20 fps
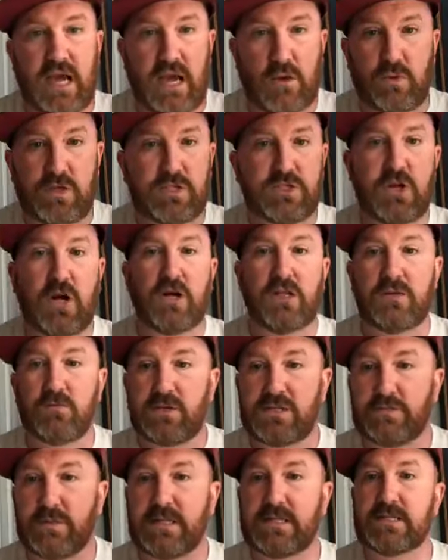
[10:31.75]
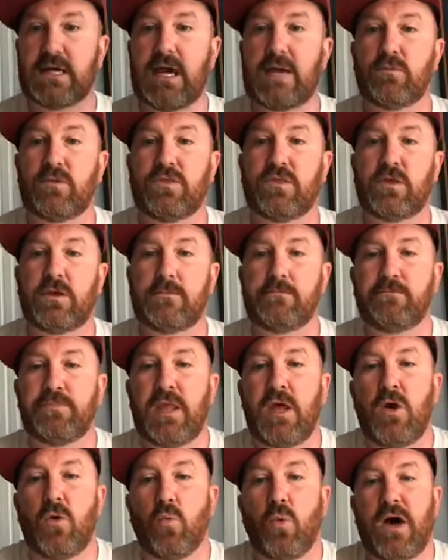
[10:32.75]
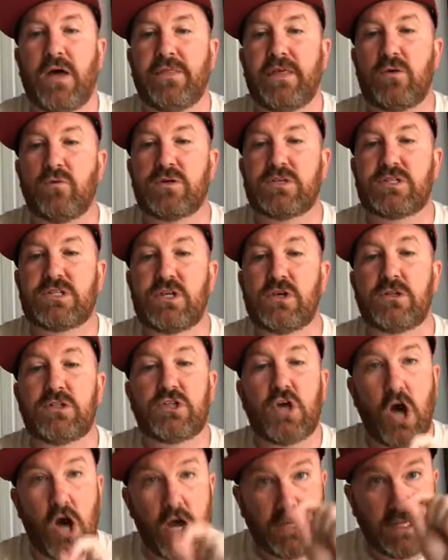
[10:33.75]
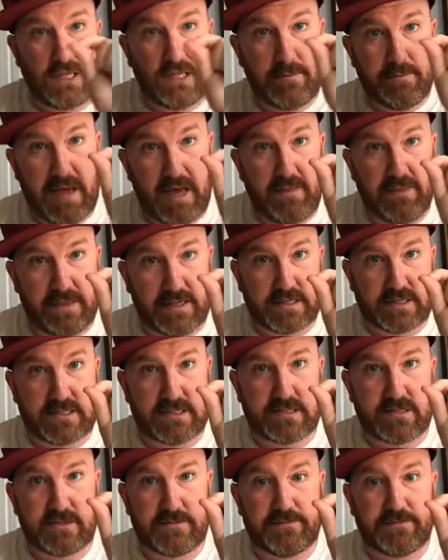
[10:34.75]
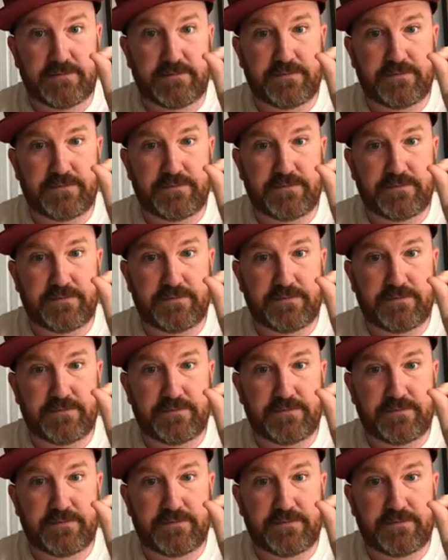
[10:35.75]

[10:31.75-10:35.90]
We saw him. We spent time with him. While they were still talking about this,